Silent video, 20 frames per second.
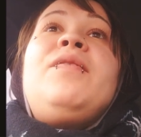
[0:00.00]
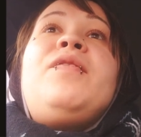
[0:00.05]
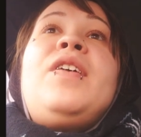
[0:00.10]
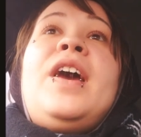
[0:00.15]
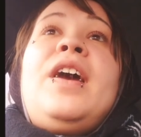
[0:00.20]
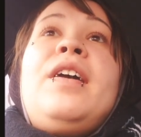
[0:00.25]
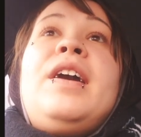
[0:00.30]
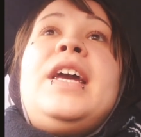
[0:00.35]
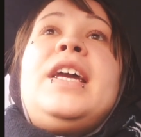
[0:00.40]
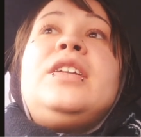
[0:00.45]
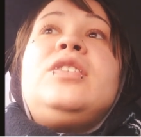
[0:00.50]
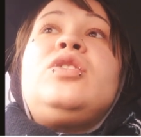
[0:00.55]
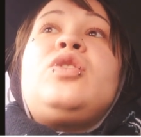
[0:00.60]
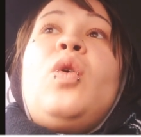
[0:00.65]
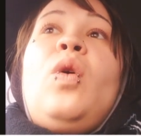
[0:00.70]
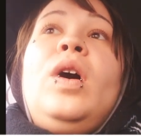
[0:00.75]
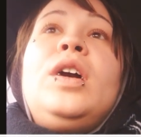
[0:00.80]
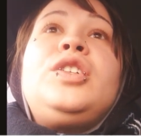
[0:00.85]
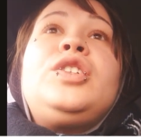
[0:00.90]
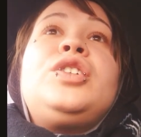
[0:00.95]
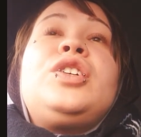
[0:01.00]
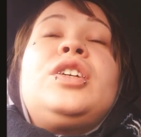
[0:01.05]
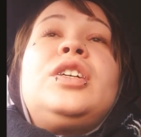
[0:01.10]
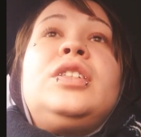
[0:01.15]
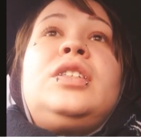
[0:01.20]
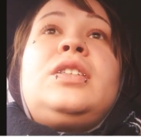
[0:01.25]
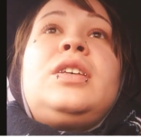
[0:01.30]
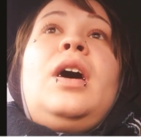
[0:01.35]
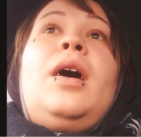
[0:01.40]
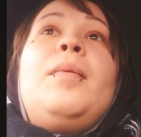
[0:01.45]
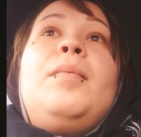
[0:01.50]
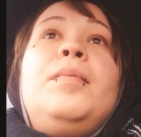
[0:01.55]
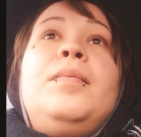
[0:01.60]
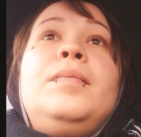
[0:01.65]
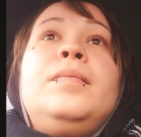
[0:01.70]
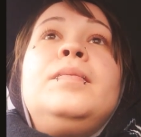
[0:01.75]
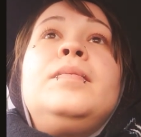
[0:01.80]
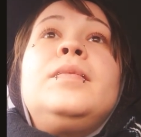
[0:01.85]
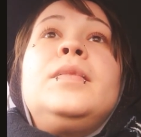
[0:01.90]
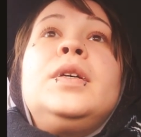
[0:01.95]
very torturesome,
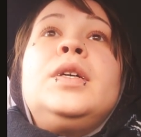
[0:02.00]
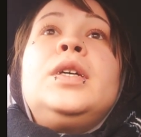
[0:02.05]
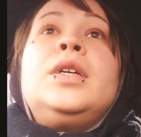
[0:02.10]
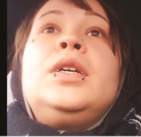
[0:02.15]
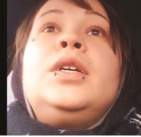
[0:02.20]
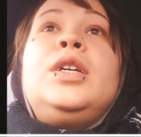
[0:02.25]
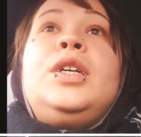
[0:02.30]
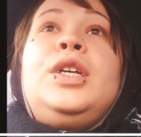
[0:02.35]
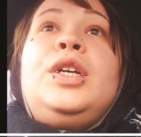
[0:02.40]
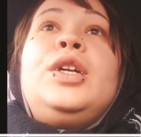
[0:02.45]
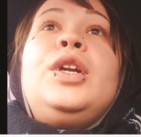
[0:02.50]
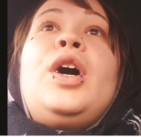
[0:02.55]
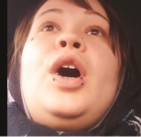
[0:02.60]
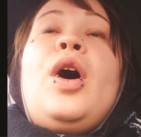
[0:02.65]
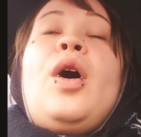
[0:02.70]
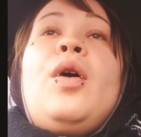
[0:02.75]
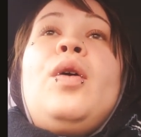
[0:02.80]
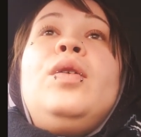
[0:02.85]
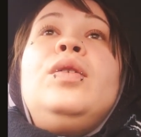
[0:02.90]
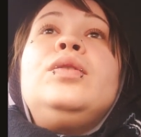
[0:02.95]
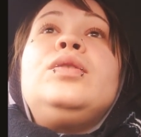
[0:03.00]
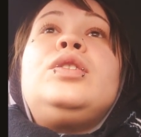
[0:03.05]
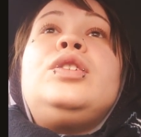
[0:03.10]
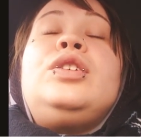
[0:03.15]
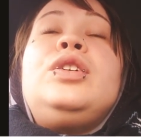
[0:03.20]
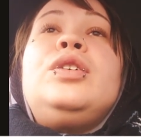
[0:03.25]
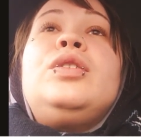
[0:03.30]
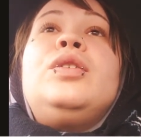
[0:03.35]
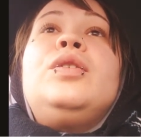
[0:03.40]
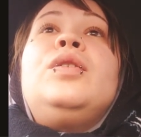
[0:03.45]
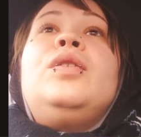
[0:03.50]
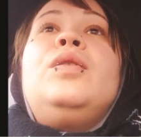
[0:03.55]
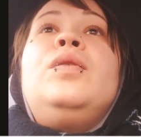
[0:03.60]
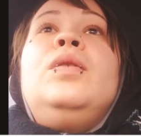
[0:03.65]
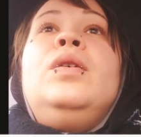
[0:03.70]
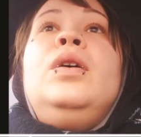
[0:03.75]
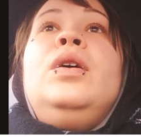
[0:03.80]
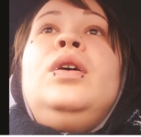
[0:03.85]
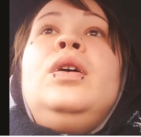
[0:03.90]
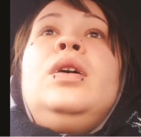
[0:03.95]
to
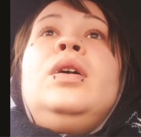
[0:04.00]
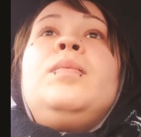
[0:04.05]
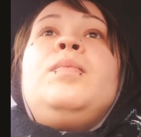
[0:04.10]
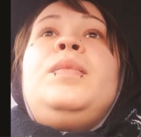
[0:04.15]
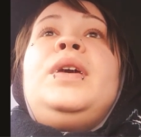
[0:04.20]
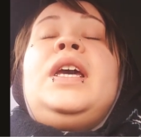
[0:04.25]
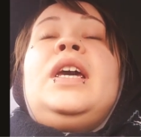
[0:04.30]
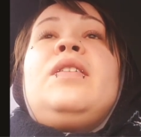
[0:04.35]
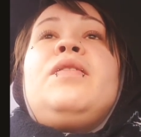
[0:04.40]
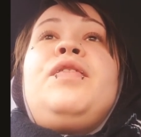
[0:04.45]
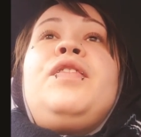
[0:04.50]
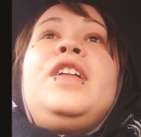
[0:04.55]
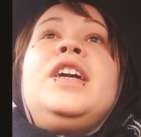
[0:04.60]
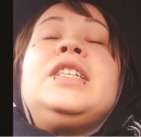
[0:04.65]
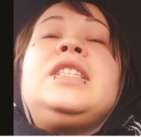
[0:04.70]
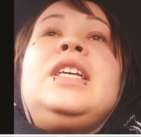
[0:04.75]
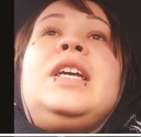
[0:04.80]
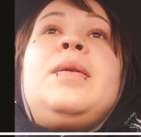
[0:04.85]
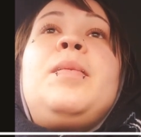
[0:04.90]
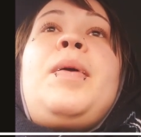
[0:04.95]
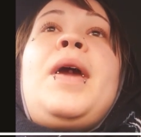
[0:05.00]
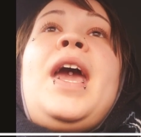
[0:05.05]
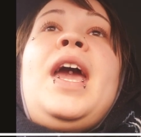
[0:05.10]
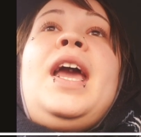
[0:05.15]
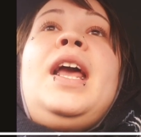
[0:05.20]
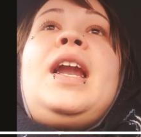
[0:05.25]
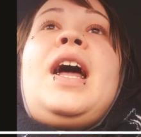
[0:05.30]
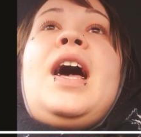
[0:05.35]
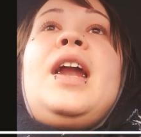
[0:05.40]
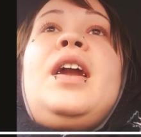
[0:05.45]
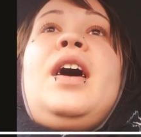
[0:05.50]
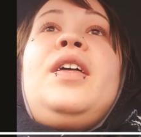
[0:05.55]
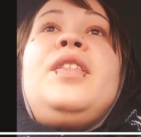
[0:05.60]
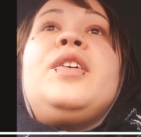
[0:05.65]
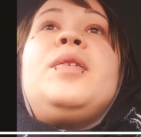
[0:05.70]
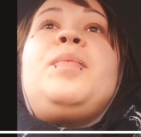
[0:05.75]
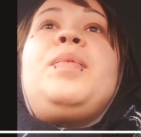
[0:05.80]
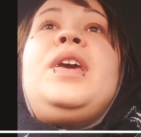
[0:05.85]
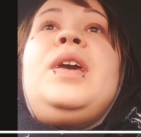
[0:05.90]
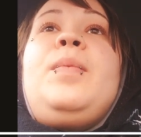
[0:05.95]
be inflicting pain on
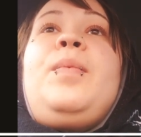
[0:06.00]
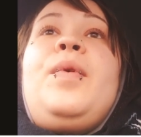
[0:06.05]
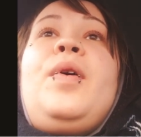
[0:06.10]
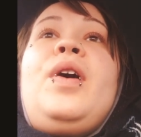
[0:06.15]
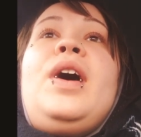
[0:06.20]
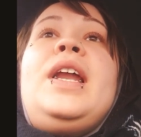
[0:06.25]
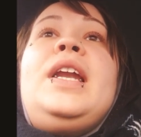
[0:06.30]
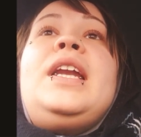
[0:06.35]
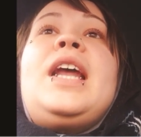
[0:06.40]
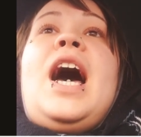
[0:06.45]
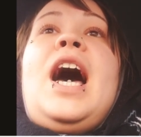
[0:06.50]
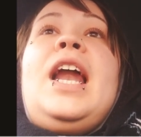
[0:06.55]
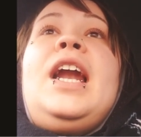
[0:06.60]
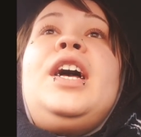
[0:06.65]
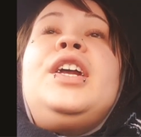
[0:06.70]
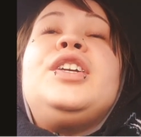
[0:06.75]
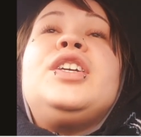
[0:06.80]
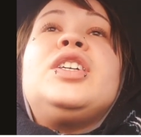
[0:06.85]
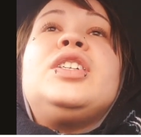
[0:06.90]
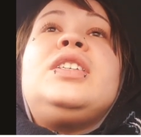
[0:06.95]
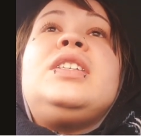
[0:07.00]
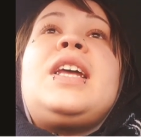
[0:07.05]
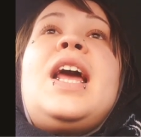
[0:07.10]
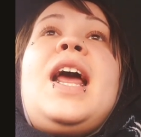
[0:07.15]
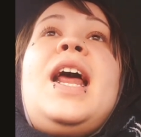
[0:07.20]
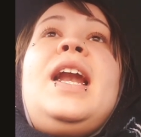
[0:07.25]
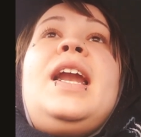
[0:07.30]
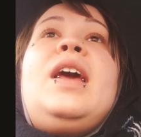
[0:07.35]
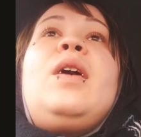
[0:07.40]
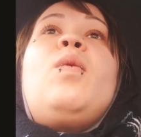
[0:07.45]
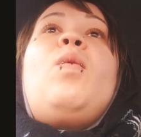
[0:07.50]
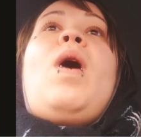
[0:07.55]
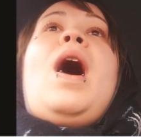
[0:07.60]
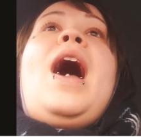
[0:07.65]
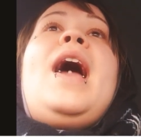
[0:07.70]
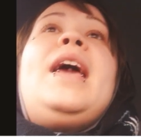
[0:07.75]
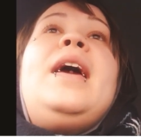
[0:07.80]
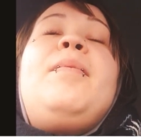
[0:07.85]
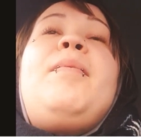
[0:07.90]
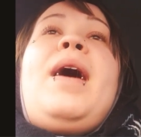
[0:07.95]
other people and not understanding,
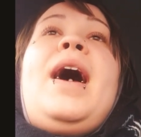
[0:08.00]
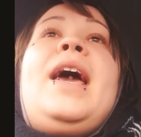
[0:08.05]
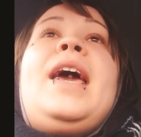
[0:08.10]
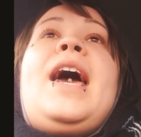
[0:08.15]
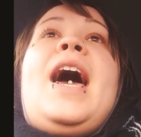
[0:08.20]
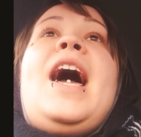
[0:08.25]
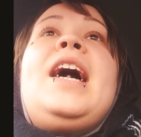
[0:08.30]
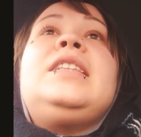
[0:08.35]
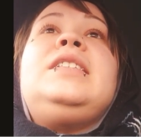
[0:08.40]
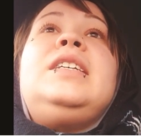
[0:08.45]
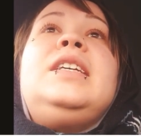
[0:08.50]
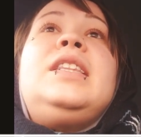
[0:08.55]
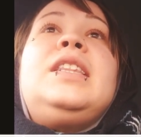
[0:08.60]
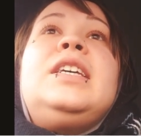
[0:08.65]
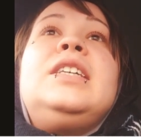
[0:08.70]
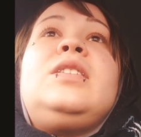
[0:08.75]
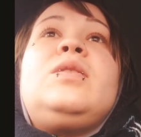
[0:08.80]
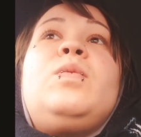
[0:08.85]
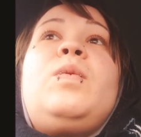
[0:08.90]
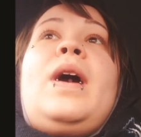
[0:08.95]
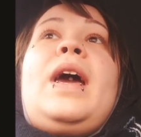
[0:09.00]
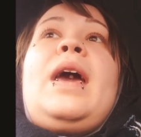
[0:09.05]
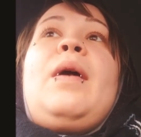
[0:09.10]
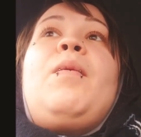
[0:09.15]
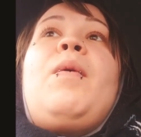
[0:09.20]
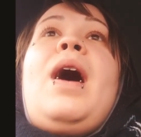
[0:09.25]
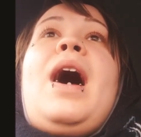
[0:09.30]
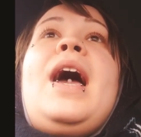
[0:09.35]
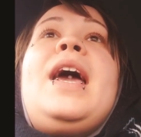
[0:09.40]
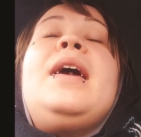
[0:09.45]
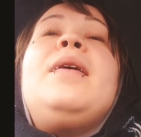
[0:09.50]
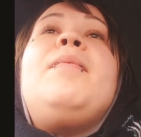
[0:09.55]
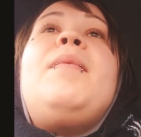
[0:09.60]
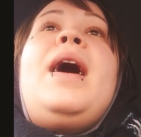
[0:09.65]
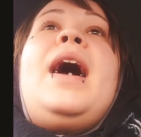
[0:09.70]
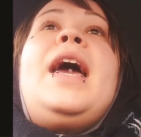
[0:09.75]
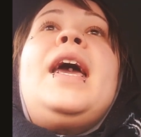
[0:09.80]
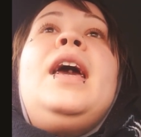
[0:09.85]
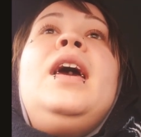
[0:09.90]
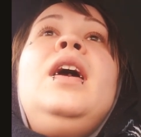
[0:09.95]
why am I acting this way? Why am
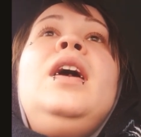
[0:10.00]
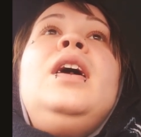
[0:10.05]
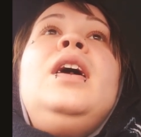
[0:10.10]
I,